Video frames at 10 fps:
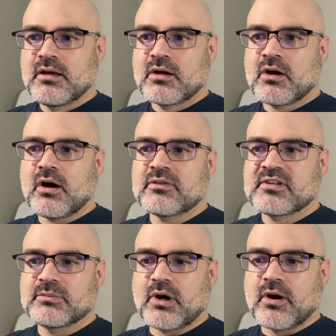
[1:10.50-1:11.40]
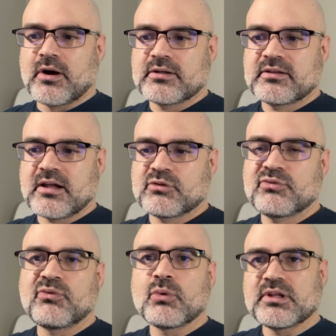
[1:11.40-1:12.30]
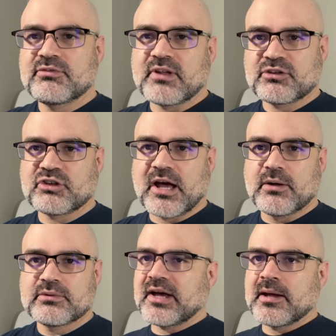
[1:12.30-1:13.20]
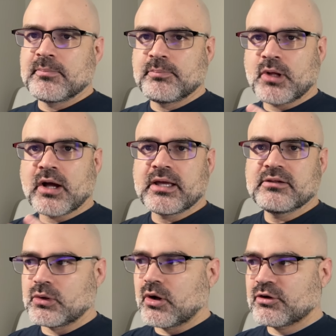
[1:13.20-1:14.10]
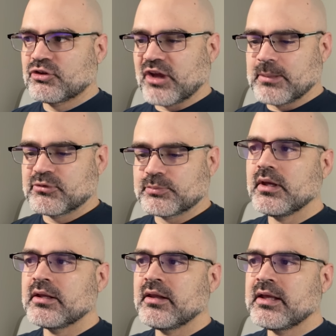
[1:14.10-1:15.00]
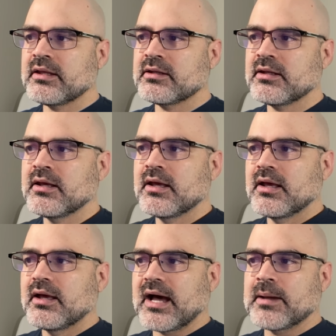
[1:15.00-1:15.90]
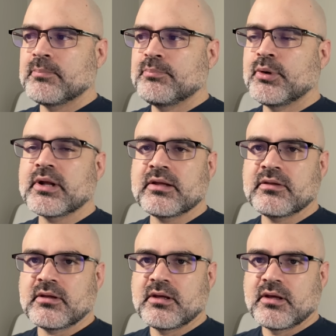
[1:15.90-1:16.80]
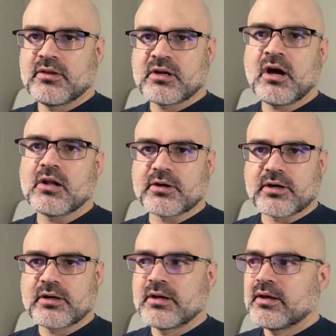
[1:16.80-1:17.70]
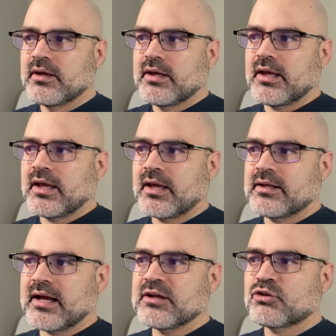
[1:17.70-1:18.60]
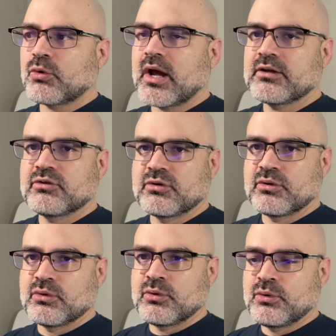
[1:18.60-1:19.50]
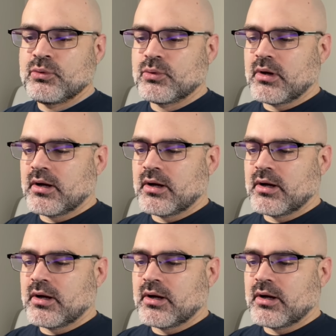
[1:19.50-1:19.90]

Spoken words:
concept art that is fully fleshed out. I block in the large shapes and then I put in the color, and I try to